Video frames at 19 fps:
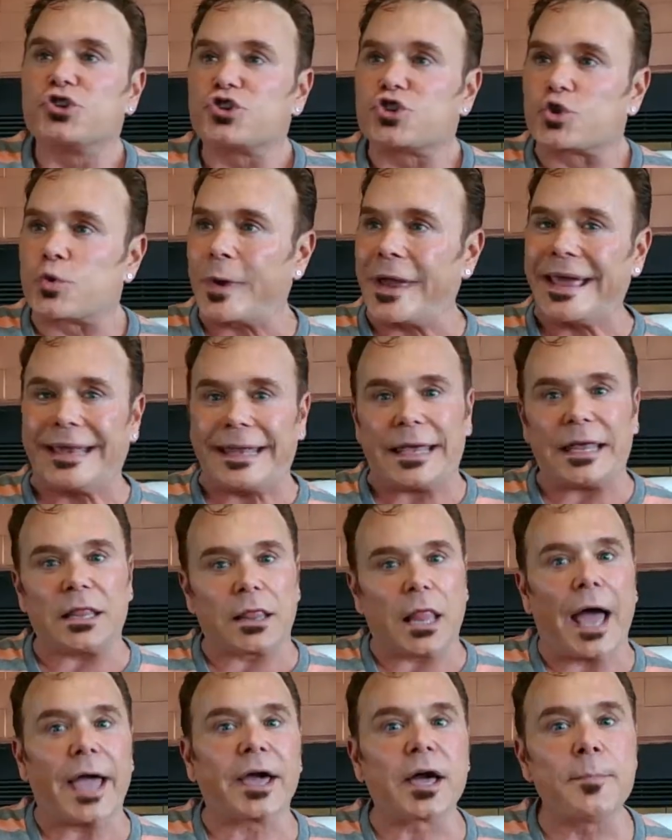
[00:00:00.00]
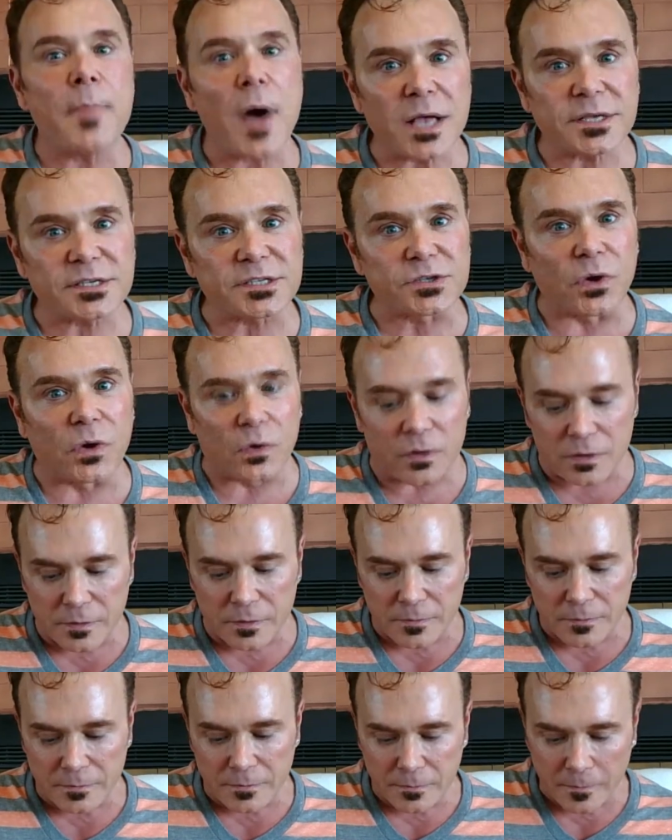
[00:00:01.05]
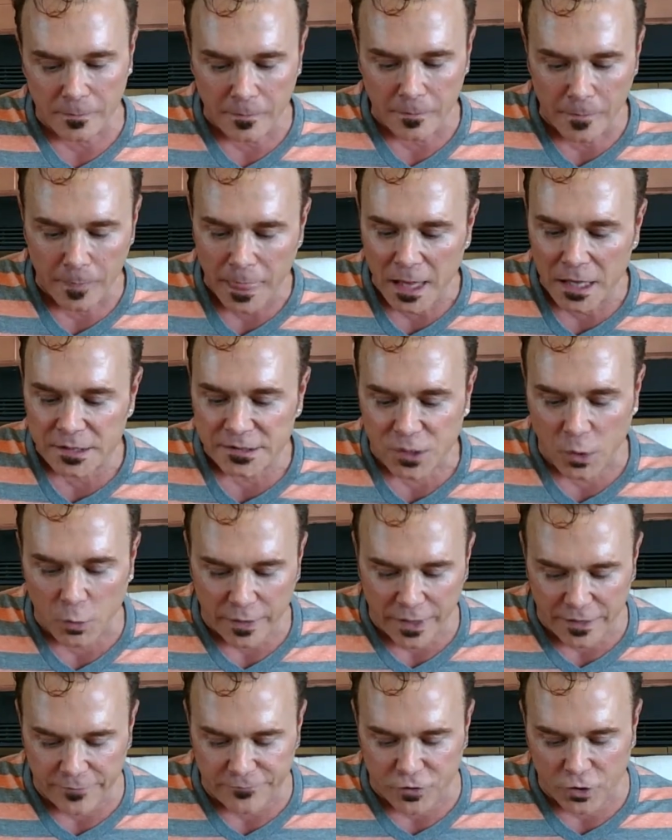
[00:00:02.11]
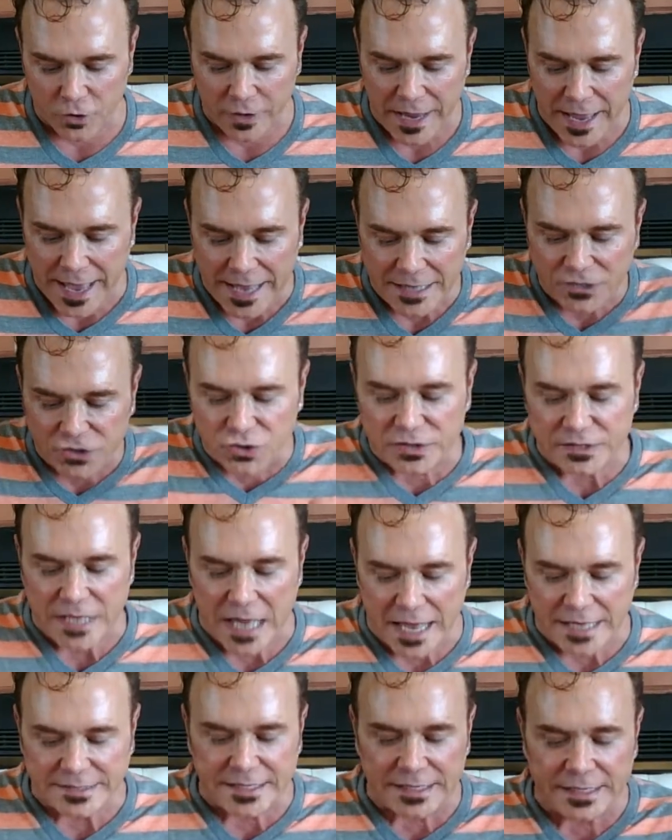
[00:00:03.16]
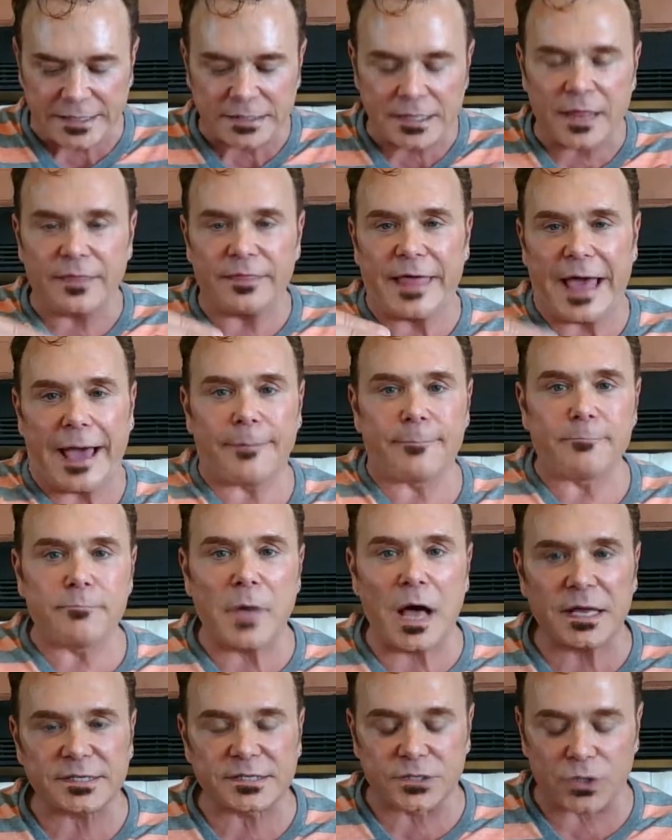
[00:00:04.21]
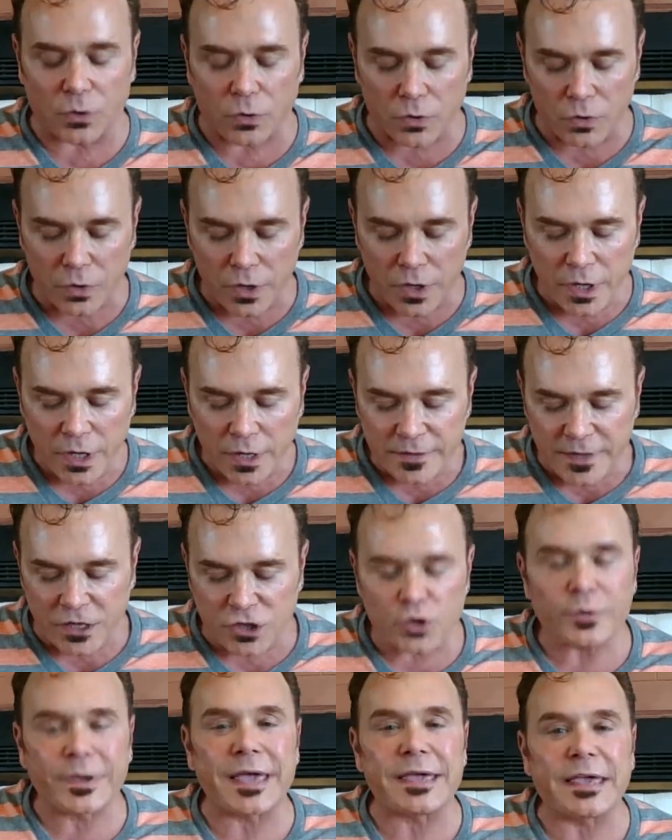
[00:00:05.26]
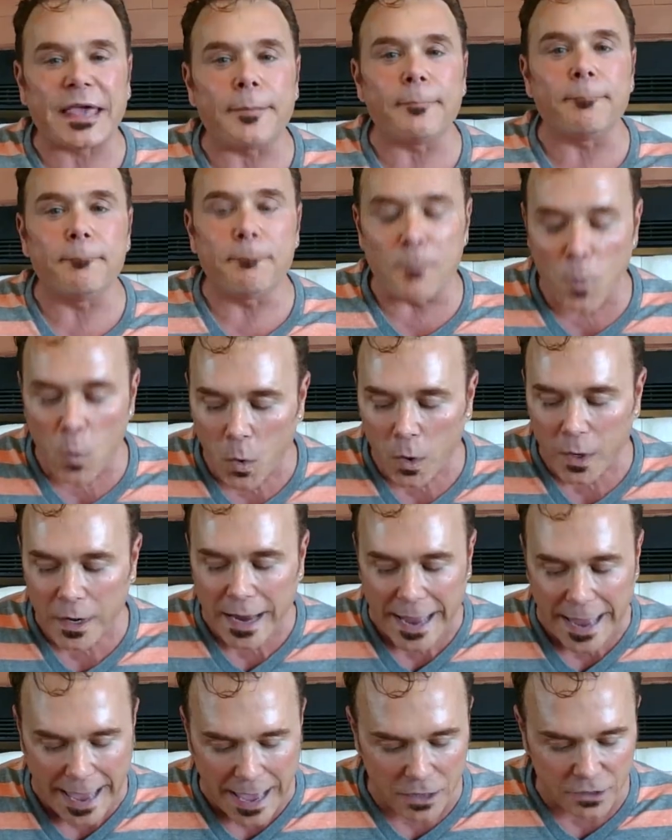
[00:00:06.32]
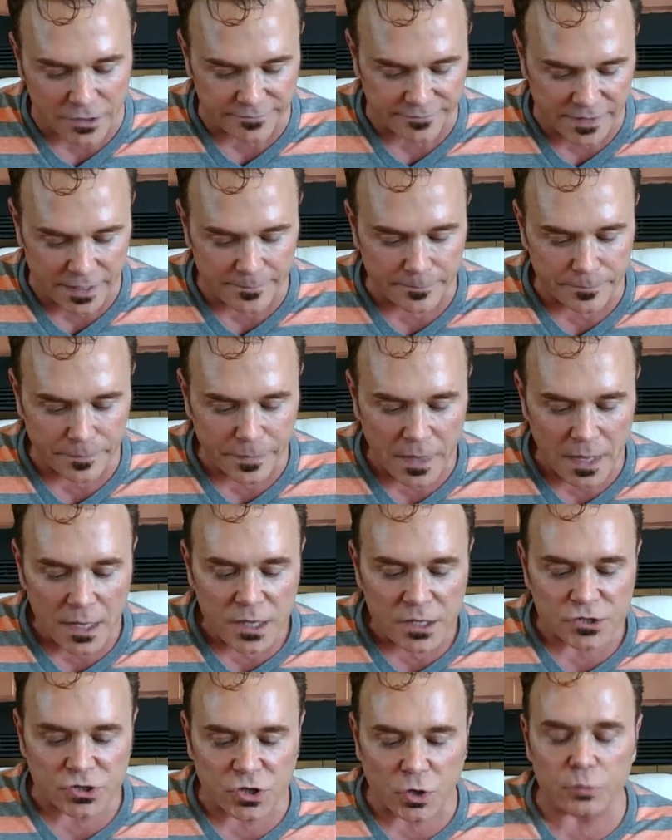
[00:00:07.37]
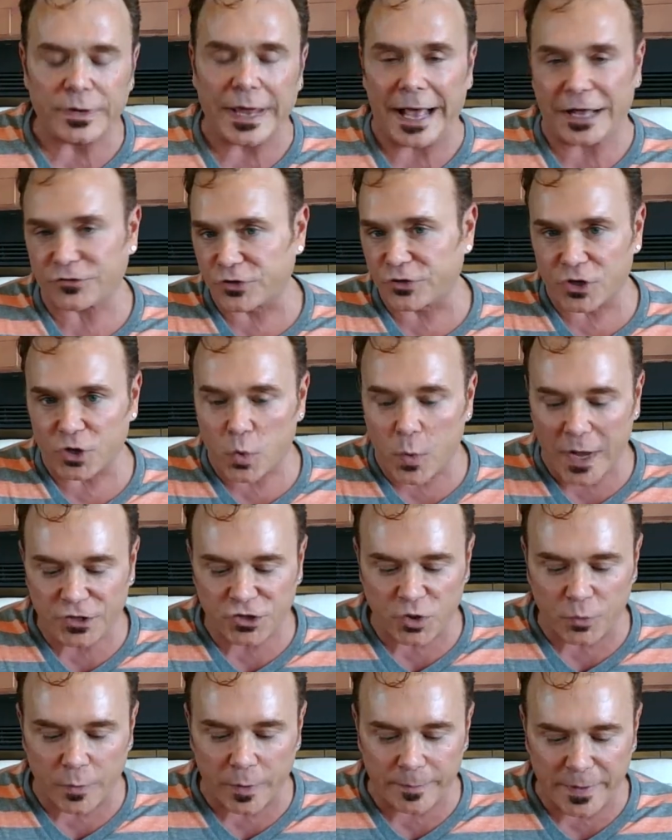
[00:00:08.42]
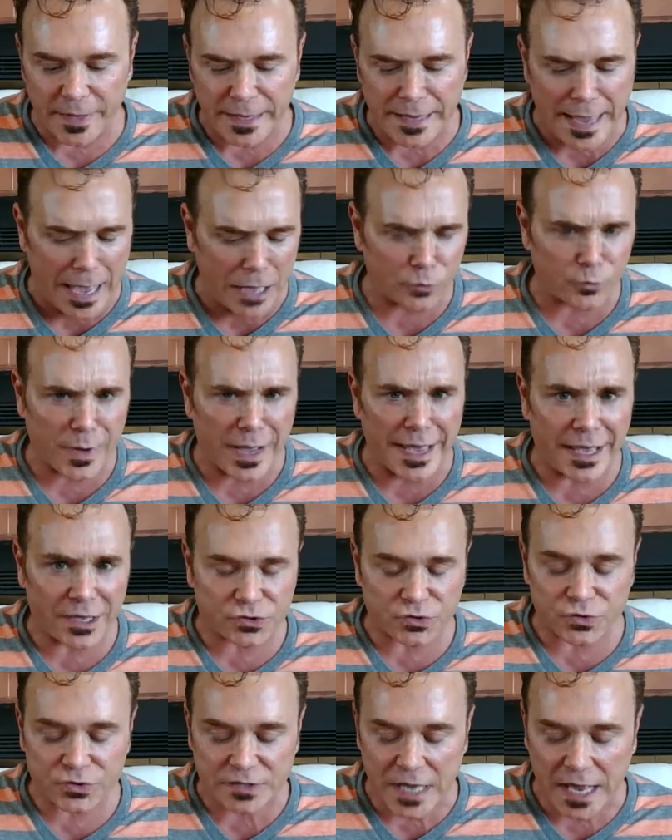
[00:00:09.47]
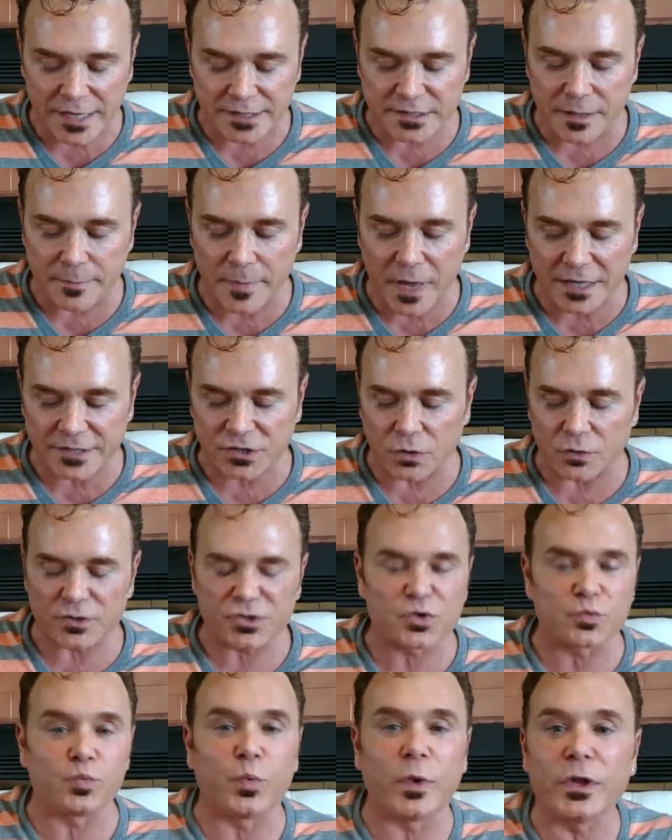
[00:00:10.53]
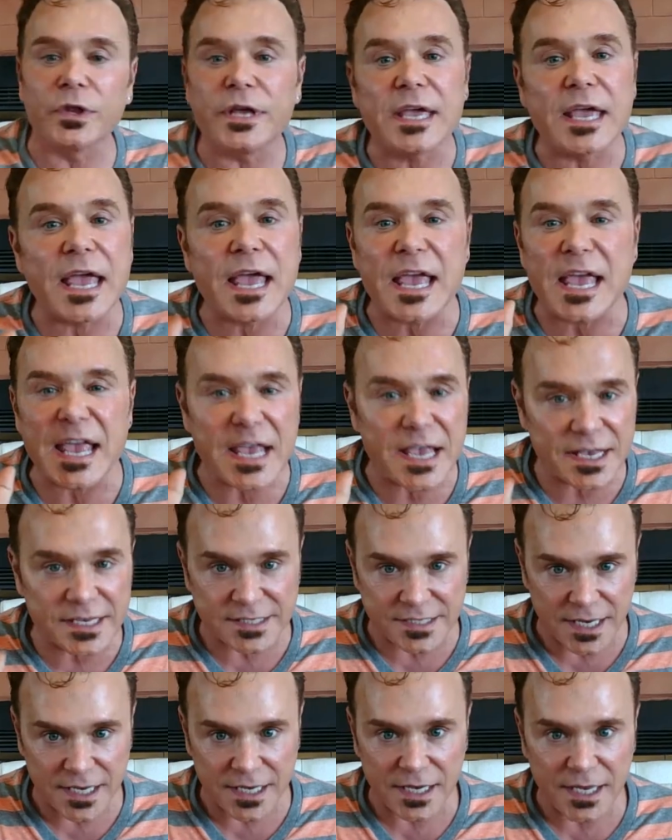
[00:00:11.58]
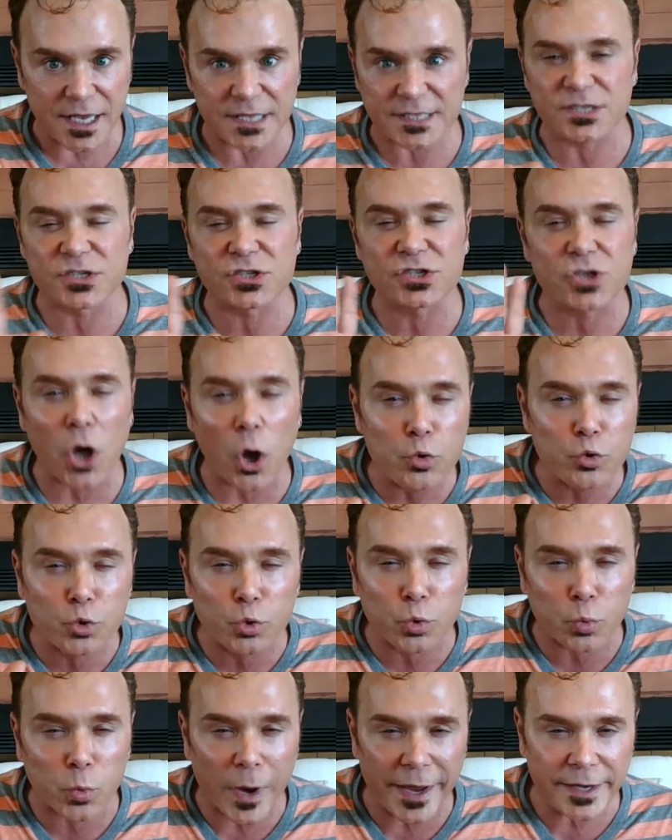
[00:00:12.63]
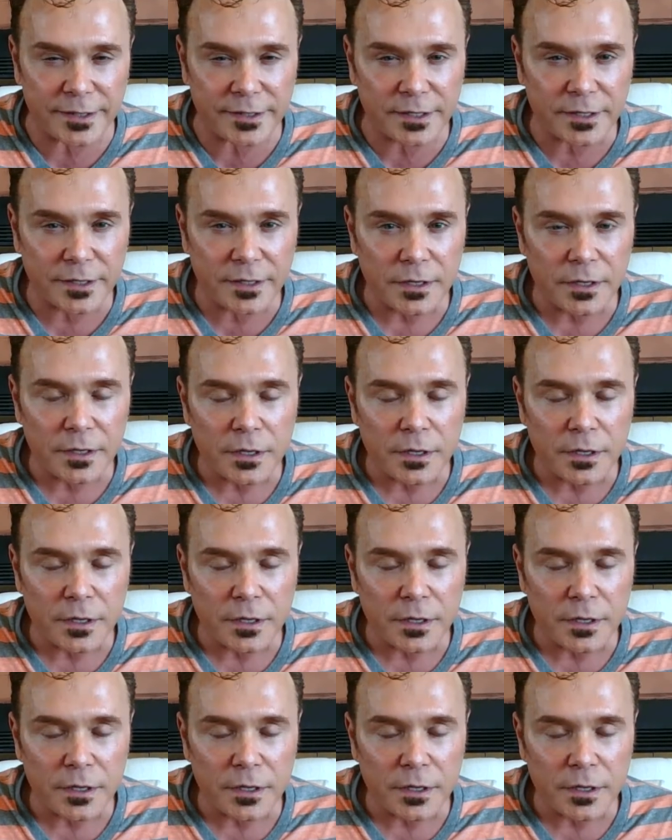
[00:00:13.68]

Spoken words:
Treat it like a muscle. So if you're exercising that muscle, then you can get more out of it. So naturally, the question would be, how do I exercise the muscle? It's really easy. It's so great.